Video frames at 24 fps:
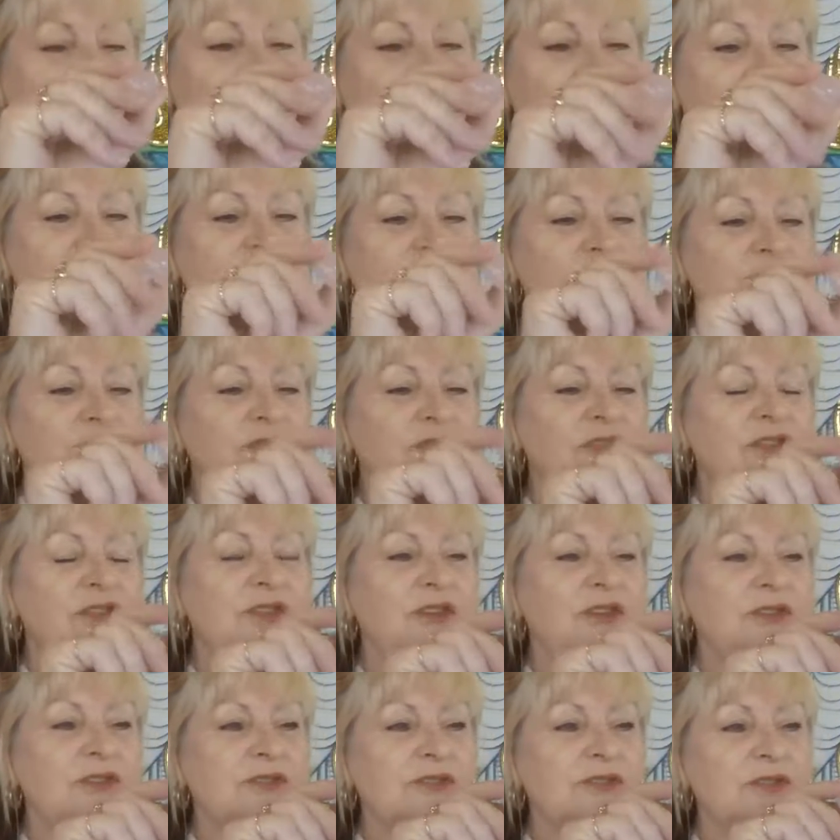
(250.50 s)
So for
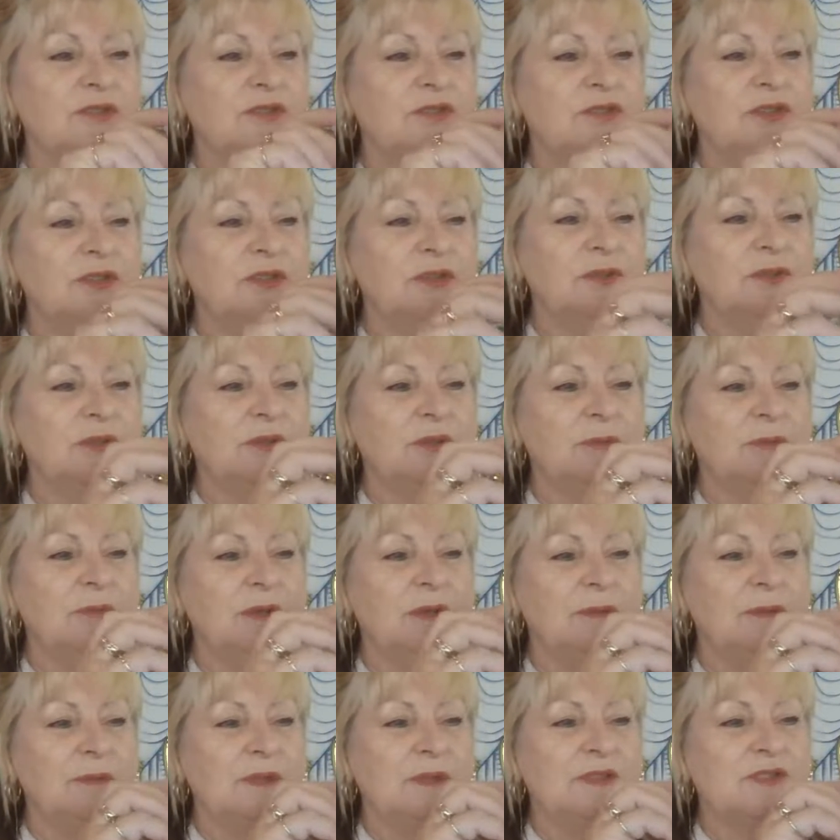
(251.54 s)
those of you who may
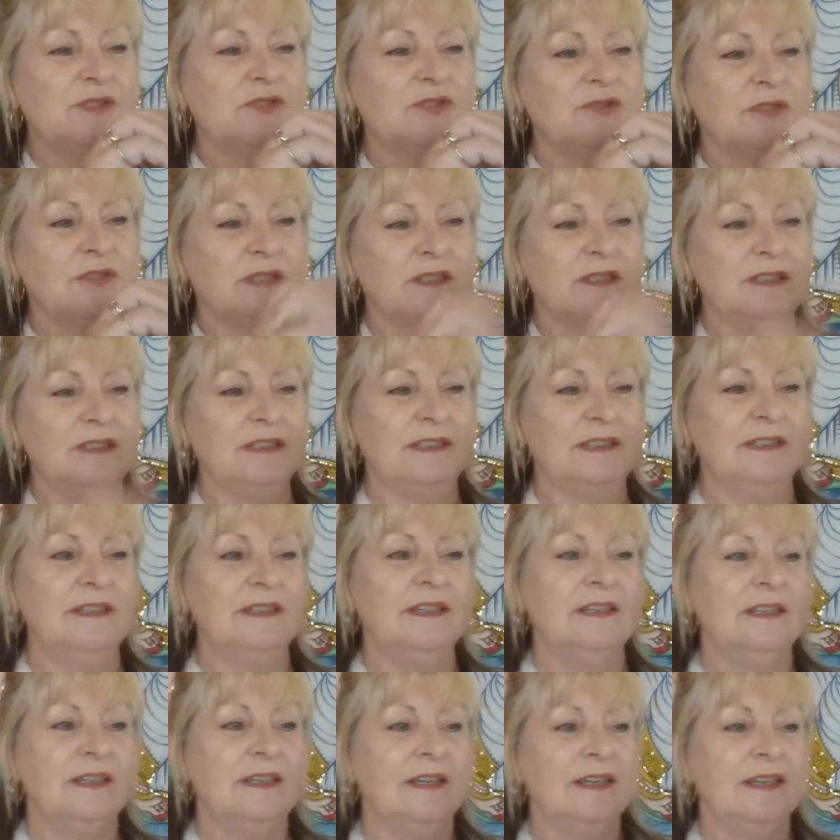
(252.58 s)
be struggling
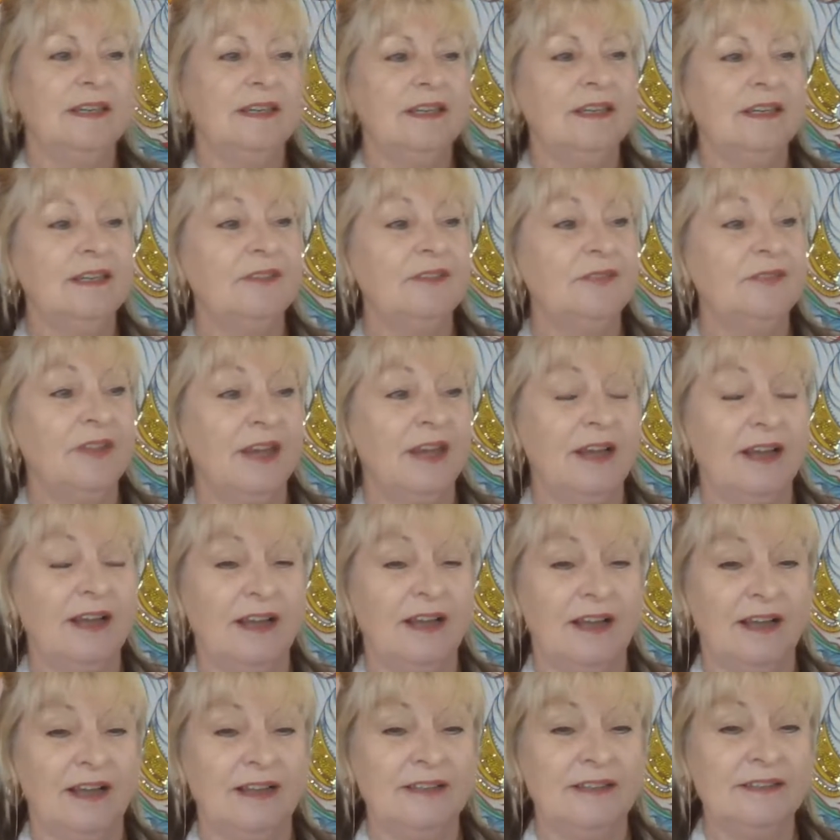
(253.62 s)
in the
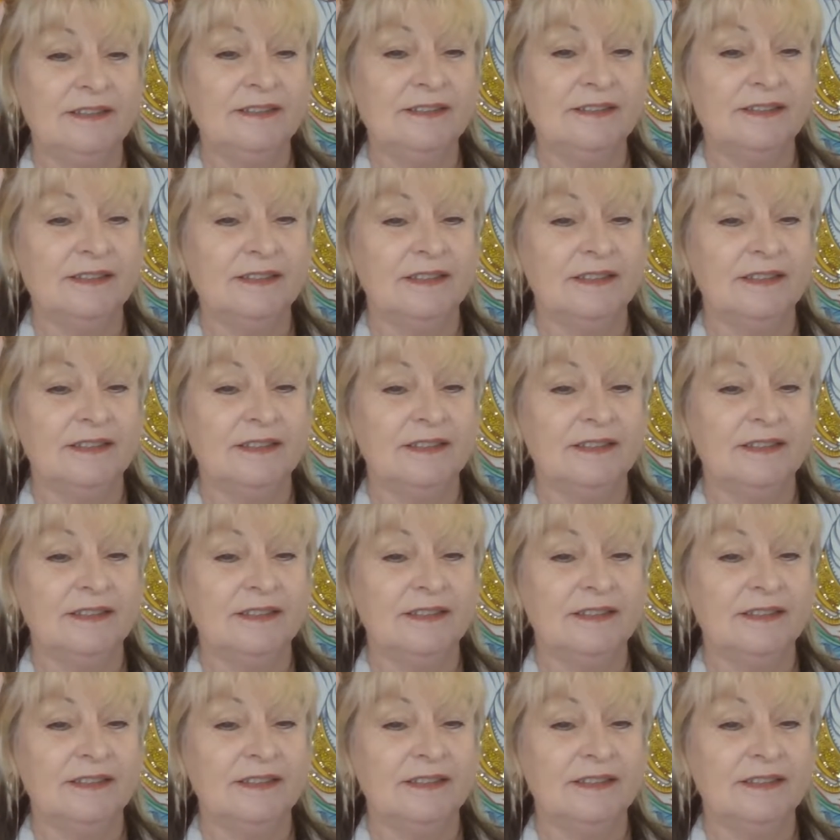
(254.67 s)
heart,